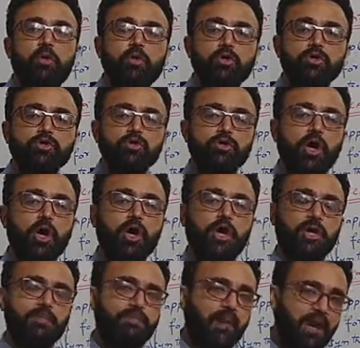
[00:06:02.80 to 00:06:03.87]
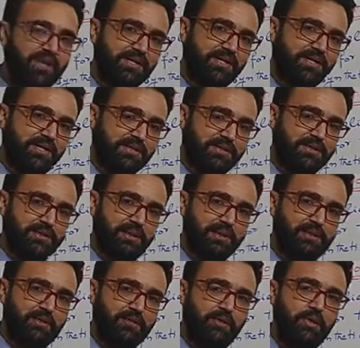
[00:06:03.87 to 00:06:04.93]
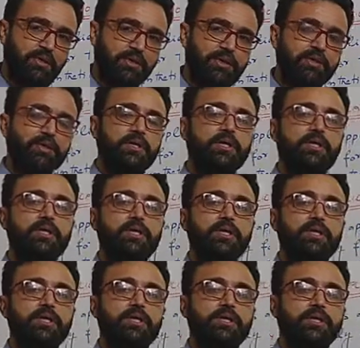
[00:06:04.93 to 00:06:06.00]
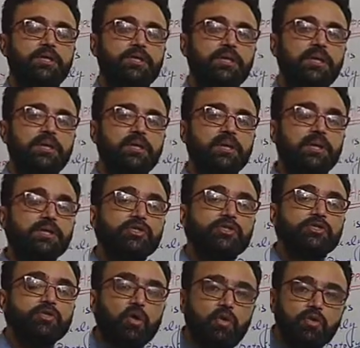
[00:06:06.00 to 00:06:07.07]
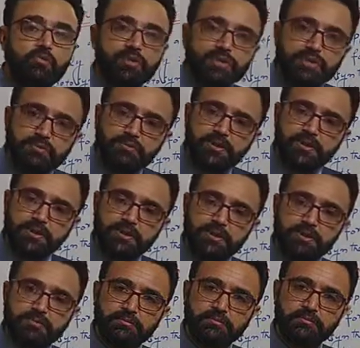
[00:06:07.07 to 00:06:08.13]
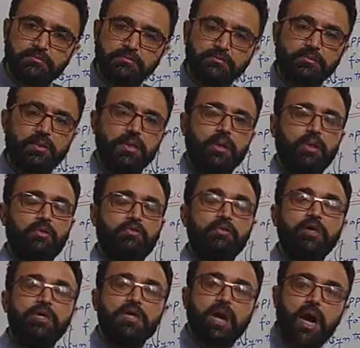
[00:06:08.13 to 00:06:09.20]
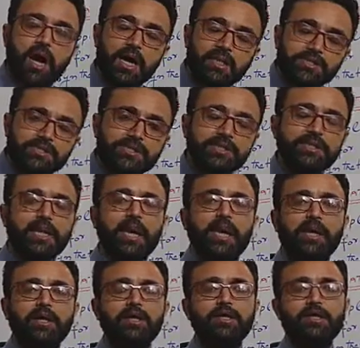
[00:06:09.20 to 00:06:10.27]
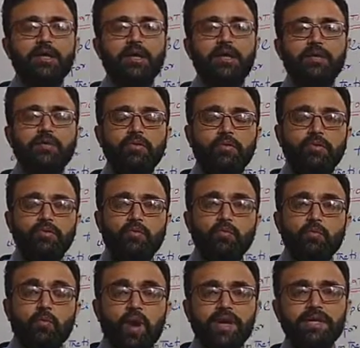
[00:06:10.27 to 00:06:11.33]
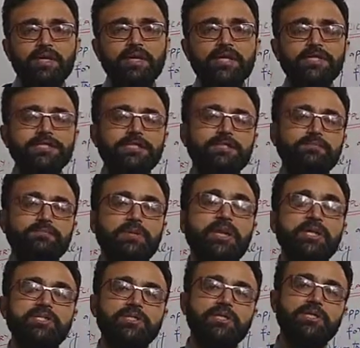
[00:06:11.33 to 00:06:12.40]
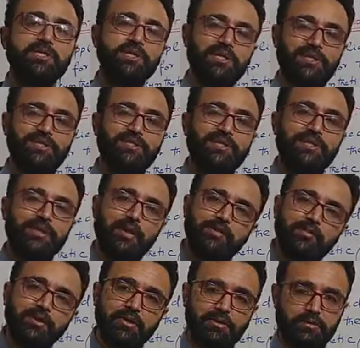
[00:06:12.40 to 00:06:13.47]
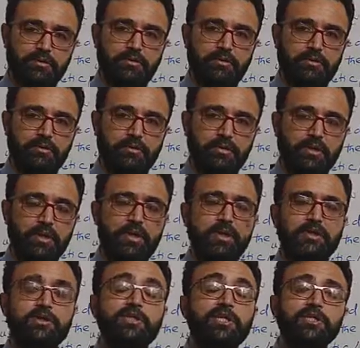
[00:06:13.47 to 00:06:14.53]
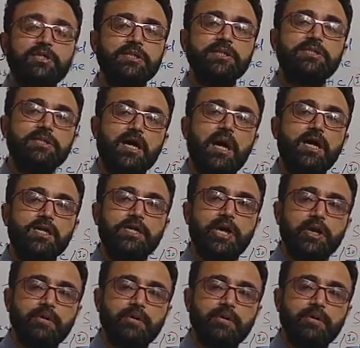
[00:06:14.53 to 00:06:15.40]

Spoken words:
more soil particles in the water, there is no visibility. We can't see anything what is present in the river. This is called